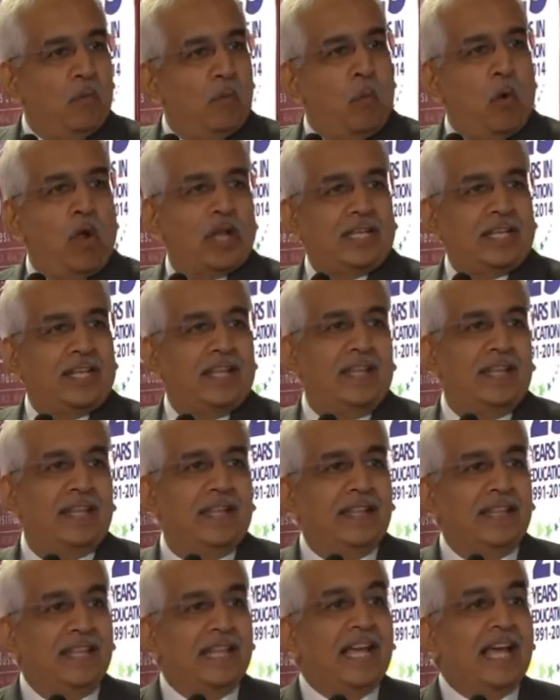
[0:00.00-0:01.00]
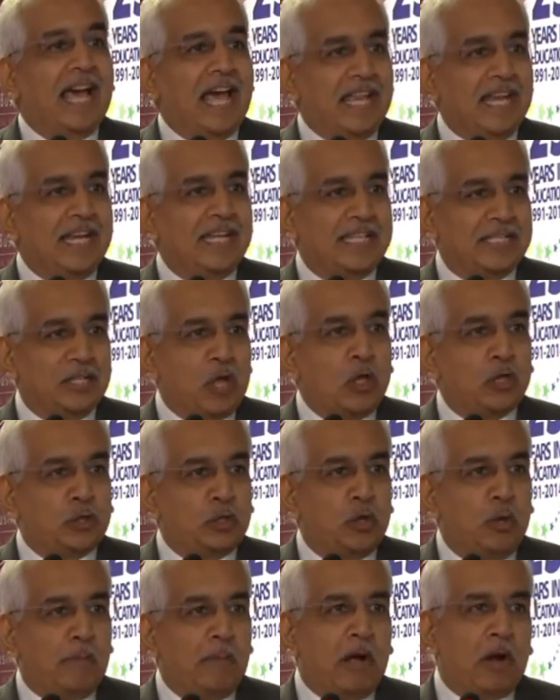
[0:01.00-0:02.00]
what the current is
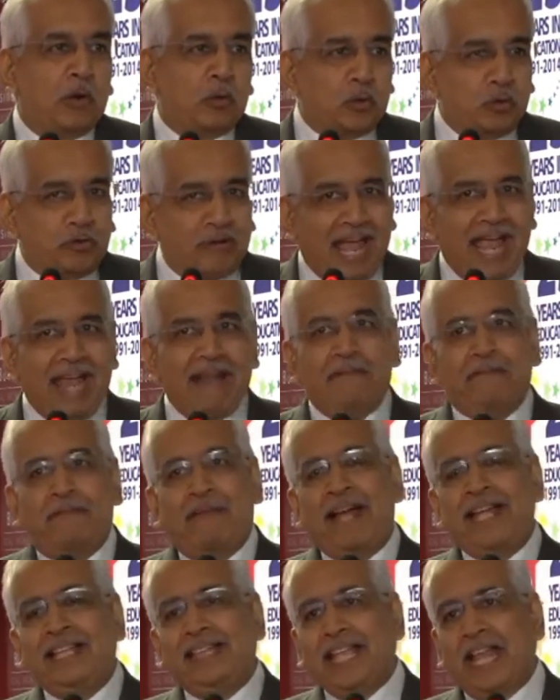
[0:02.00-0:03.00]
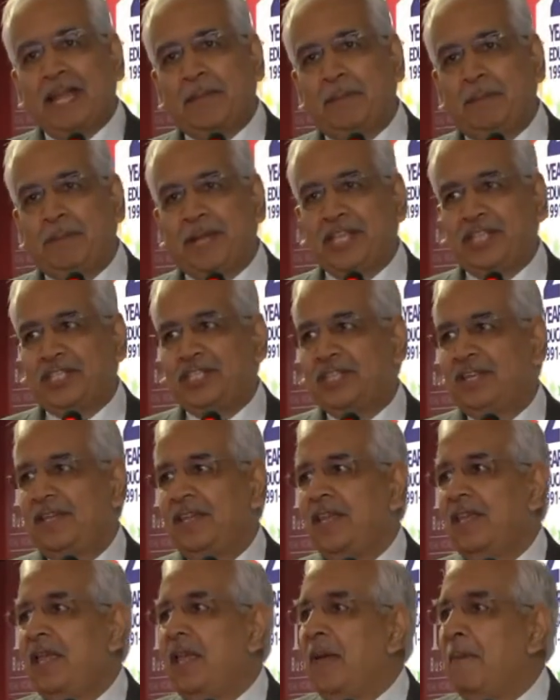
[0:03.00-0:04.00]
also about, to try and find that bridge
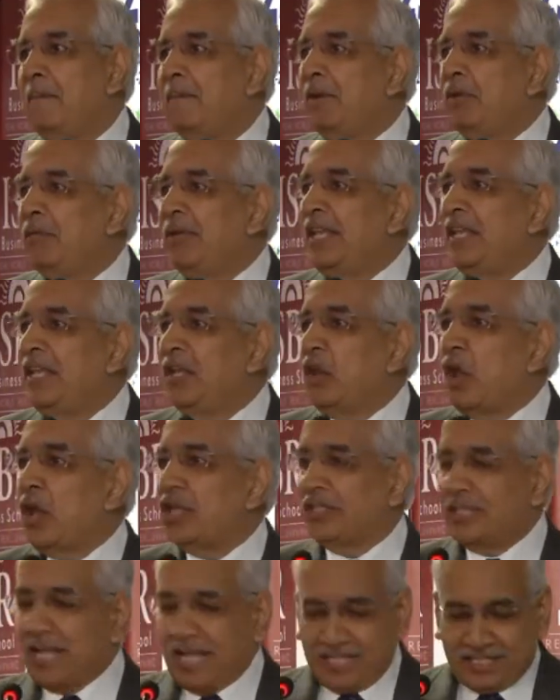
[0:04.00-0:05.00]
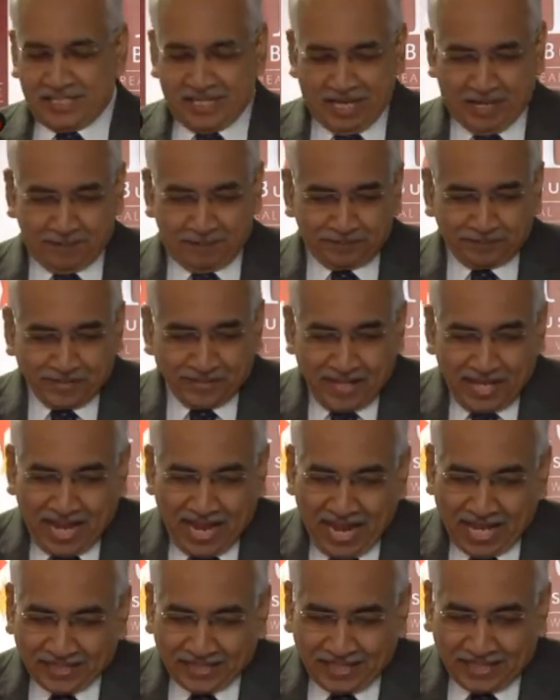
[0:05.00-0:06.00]
between nostalgia
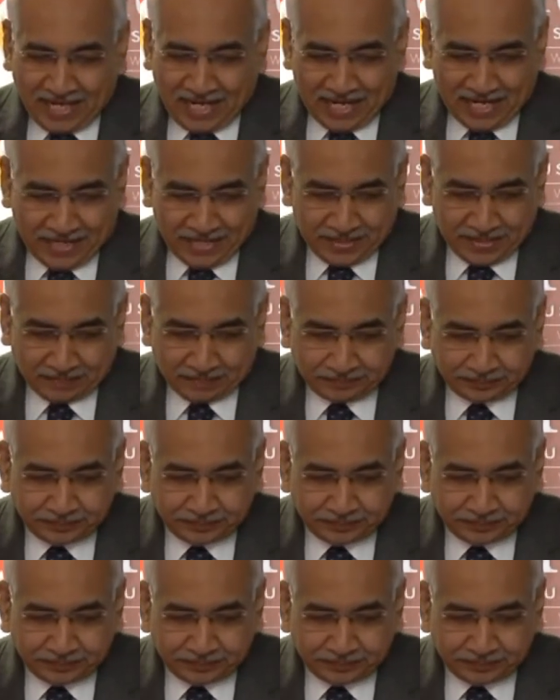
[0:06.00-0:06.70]
and the current.